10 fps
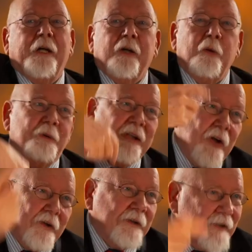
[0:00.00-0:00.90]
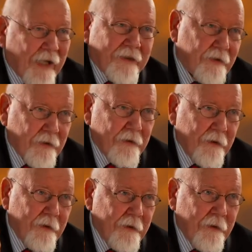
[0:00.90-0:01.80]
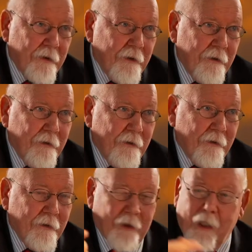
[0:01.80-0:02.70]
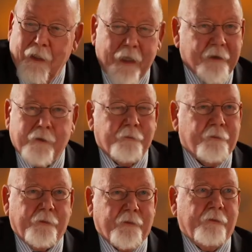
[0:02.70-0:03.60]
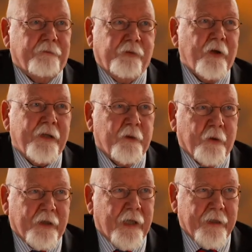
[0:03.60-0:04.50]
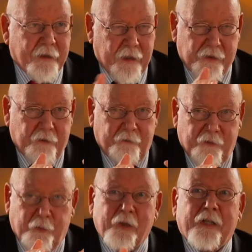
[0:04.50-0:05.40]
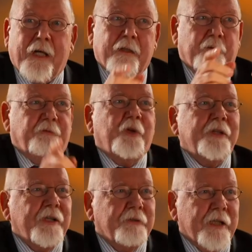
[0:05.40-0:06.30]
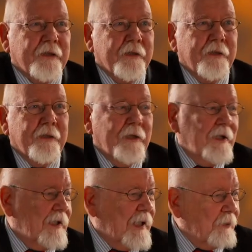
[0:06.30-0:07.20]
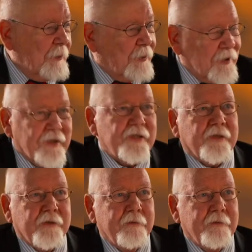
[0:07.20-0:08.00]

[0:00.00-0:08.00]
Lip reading: go beyond that. Yeah, like the 400 watt light has a spot angle of 4 degrees. Now we put this